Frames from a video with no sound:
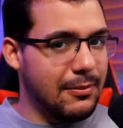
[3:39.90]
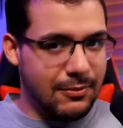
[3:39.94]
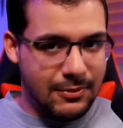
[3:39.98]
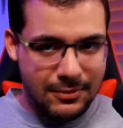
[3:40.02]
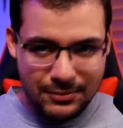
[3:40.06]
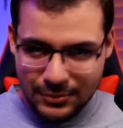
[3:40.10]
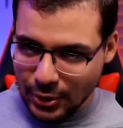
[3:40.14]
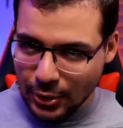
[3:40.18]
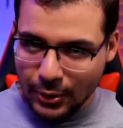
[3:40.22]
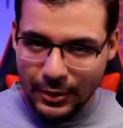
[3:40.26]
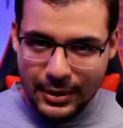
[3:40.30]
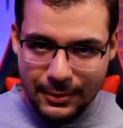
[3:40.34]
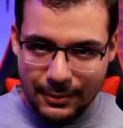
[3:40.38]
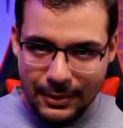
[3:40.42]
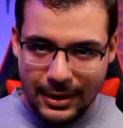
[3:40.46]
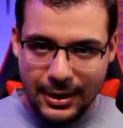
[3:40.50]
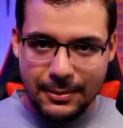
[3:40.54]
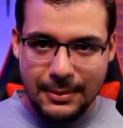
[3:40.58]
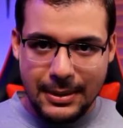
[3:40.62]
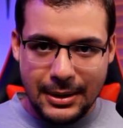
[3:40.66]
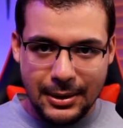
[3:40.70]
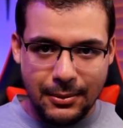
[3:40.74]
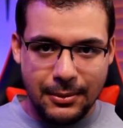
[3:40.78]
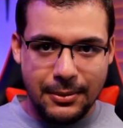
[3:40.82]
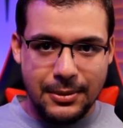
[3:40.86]
Totally
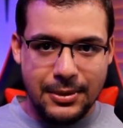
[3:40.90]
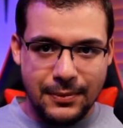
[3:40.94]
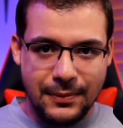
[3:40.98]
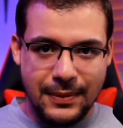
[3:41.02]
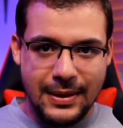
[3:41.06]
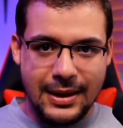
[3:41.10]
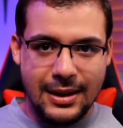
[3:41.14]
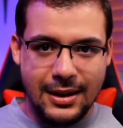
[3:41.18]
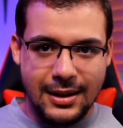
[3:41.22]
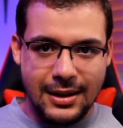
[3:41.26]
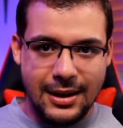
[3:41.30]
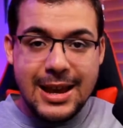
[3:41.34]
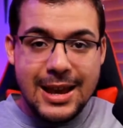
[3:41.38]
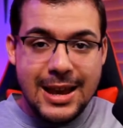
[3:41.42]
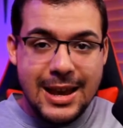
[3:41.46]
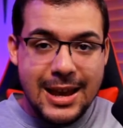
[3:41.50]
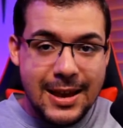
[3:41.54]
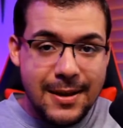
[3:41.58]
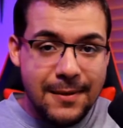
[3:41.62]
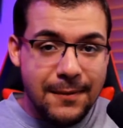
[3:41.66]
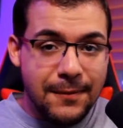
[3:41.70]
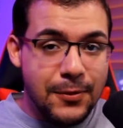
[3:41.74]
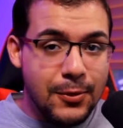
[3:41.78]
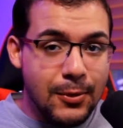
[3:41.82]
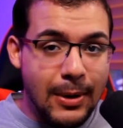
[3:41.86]
recommend going with a fake account.
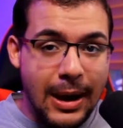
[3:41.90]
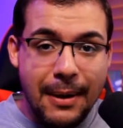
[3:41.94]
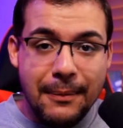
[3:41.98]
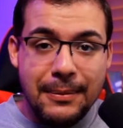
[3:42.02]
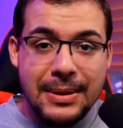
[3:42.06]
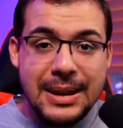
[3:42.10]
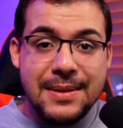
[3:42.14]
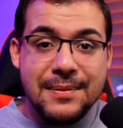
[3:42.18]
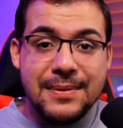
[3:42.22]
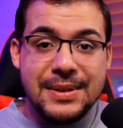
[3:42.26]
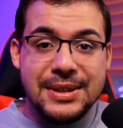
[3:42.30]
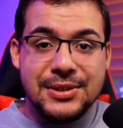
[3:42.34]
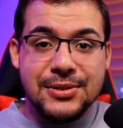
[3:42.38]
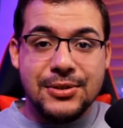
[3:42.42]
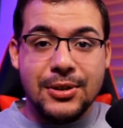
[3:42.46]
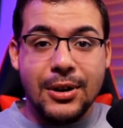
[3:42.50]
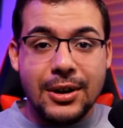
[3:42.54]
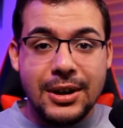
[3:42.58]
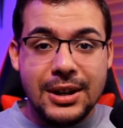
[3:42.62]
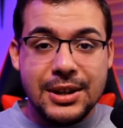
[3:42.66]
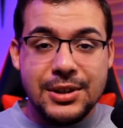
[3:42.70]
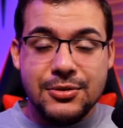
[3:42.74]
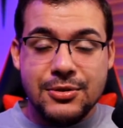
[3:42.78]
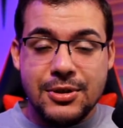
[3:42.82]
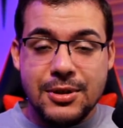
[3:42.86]
If you haven't even
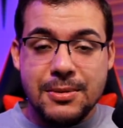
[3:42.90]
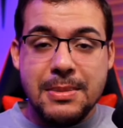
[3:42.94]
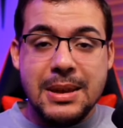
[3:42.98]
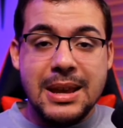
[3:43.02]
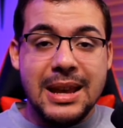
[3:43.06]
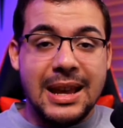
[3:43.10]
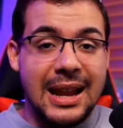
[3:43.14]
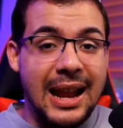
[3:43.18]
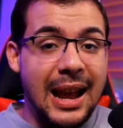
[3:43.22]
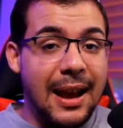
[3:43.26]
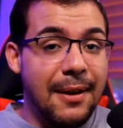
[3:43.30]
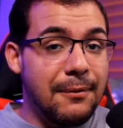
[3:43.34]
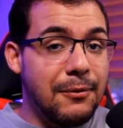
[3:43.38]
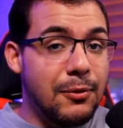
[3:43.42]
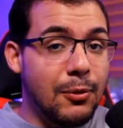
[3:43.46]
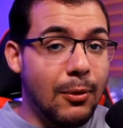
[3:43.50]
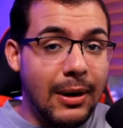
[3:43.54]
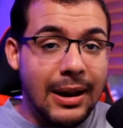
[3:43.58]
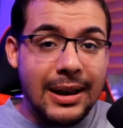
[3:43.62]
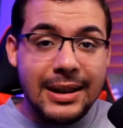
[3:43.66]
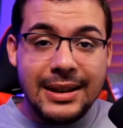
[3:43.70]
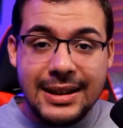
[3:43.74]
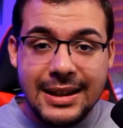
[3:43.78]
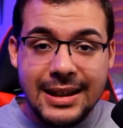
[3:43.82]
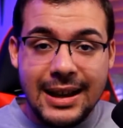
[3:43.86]
started streaming and have no
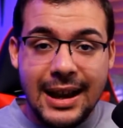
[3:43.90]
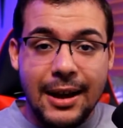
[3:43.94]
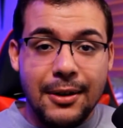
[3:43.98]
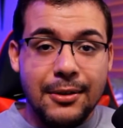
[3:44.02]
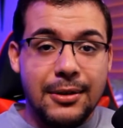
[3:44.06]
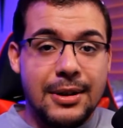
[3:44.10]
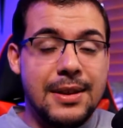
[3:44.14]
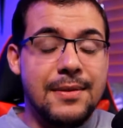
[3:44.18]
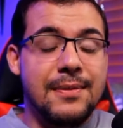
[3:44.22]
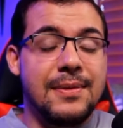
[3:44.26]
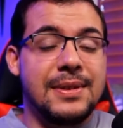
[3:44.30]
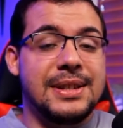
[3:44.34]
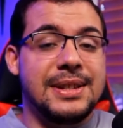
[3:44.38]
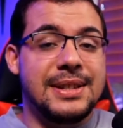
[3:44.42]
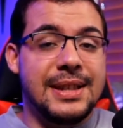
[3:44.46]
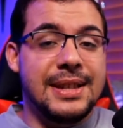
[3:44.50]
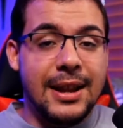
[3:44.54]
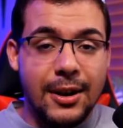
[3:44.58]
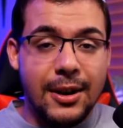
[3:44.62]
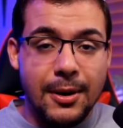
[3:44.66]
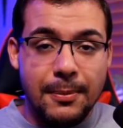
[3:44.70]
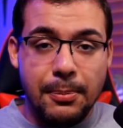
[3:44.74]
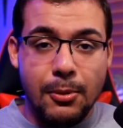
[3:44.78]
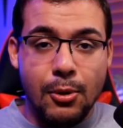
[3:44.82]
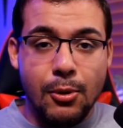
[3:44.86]
idea how to even set
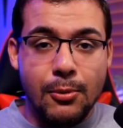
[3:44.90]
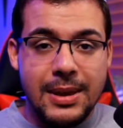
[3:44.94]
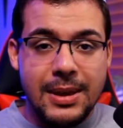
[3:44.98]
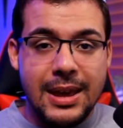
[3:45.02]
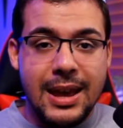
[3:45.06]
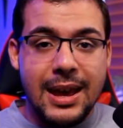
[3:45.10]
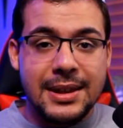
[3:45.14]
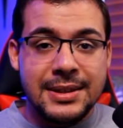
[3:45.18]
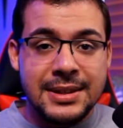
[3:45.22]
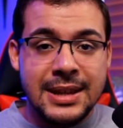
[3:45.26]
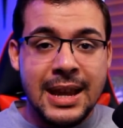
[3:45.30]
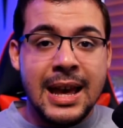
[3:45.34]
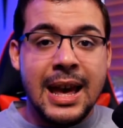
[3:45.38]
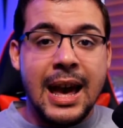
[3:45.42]
up OBS,